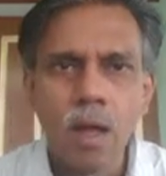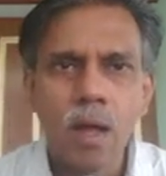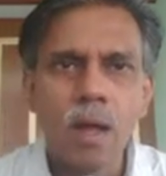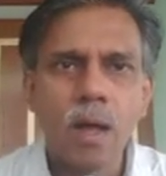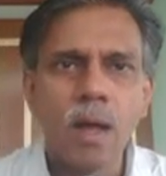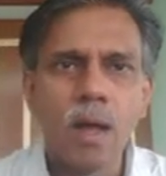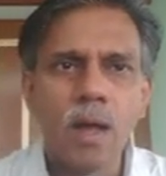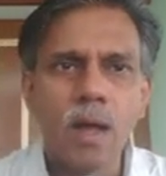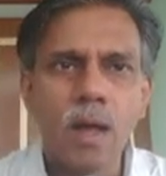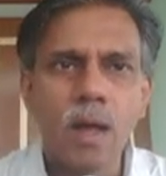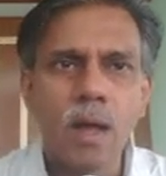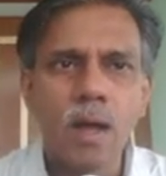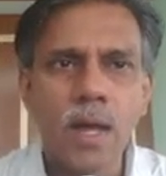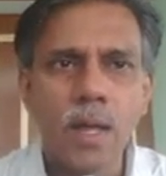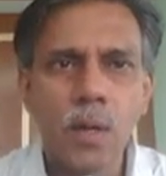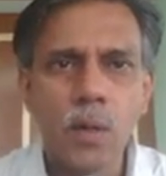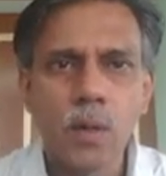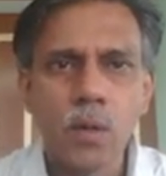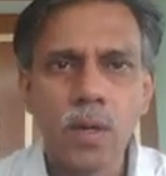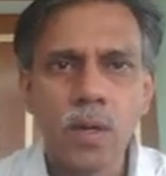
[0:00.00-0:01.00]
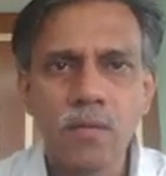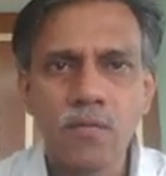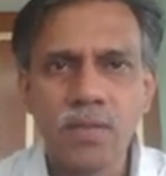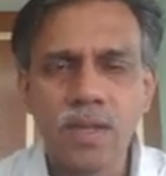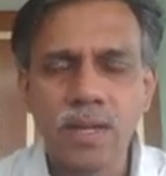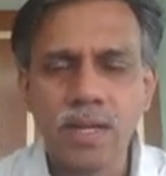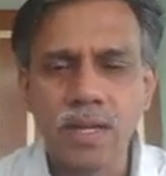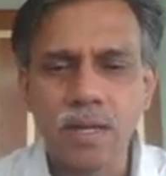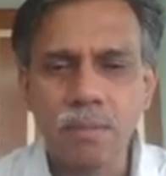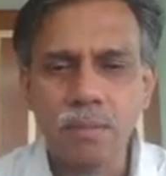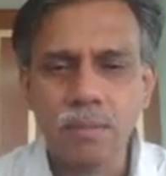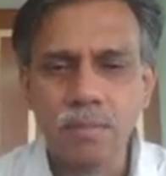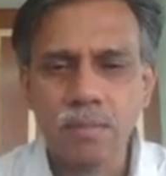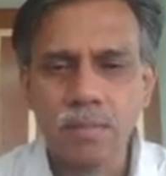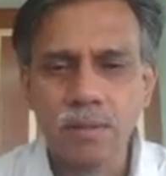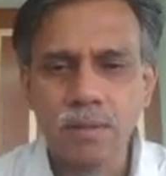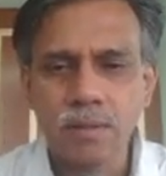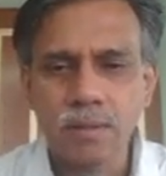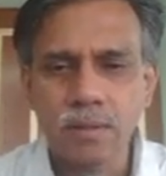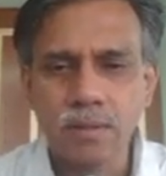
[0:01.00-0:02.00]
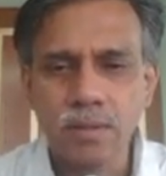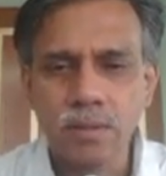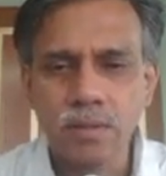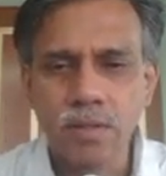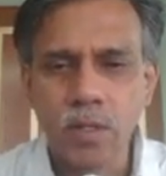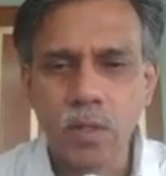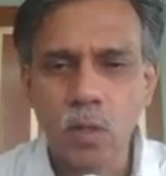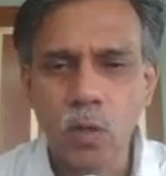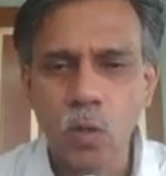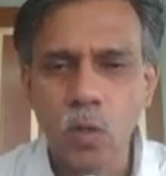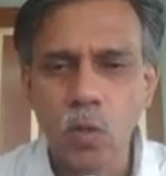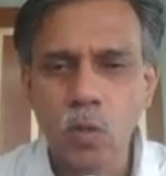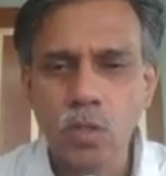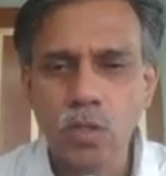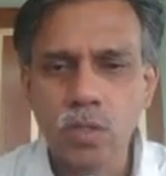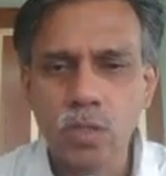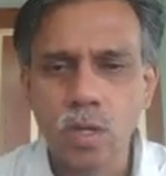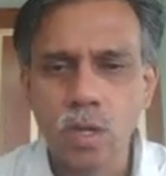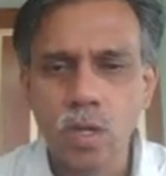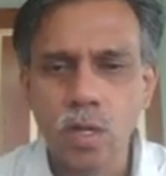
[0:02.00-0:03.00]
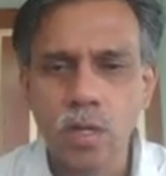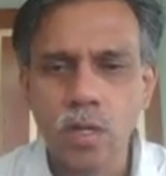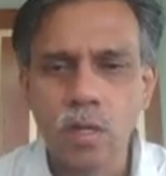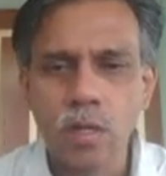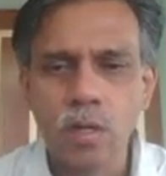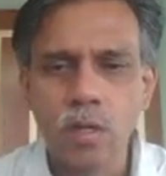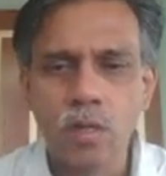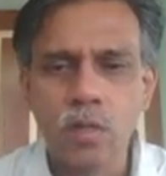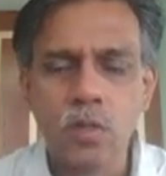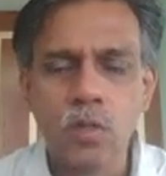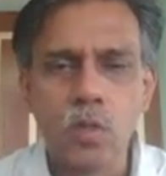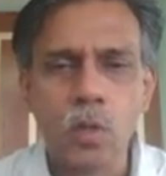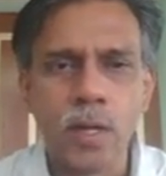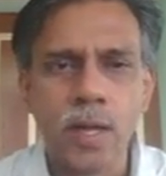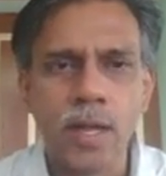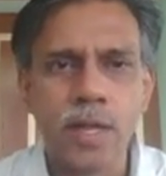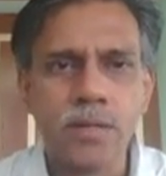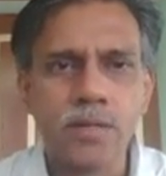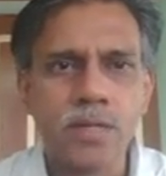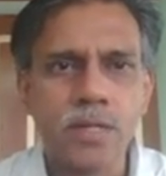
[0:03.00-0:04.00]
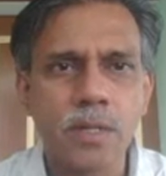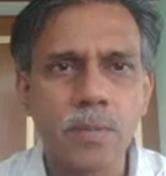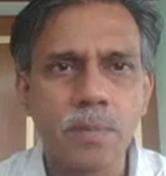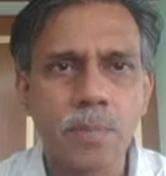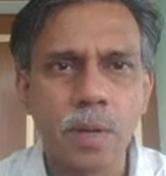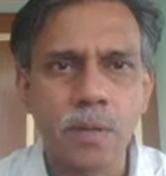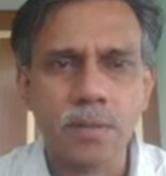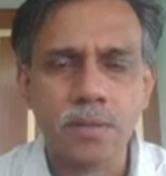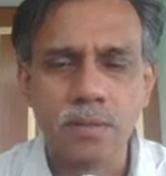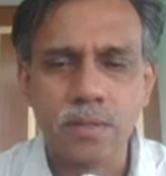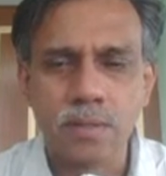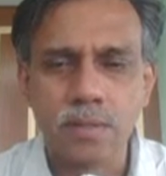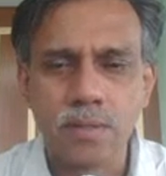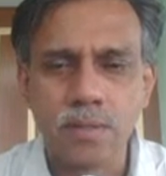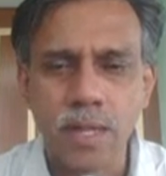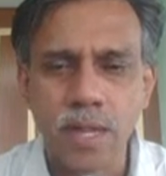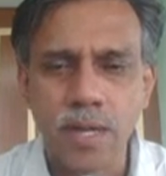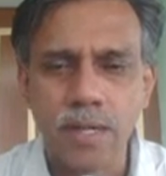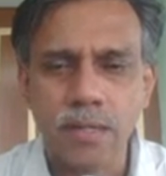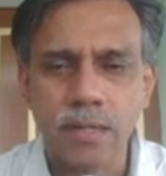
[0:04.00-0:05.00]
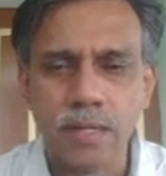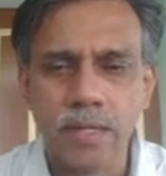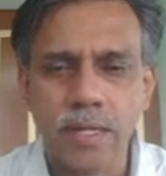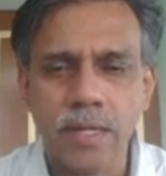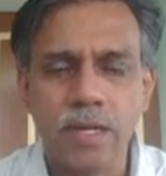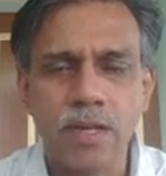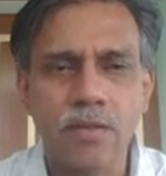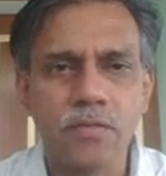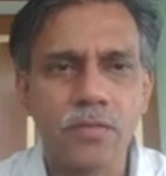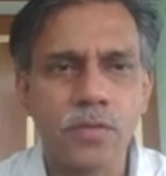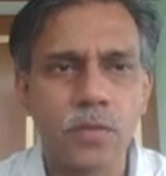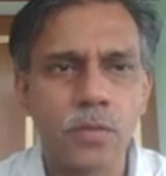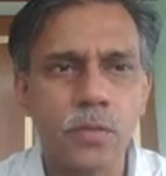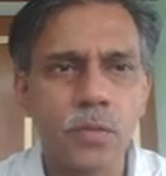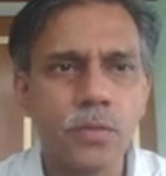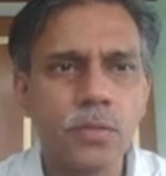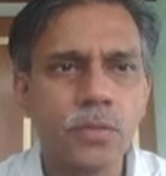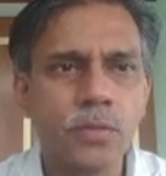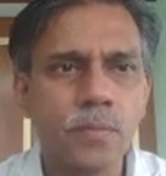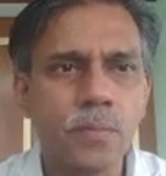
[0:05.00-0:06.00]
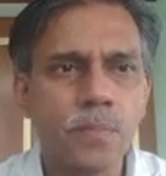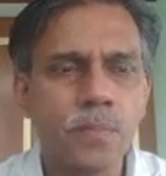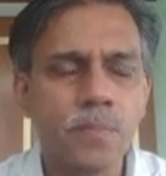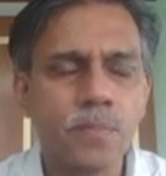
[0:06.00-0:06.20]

Hello and welcome. This is the course on stochastic process and theory of queues.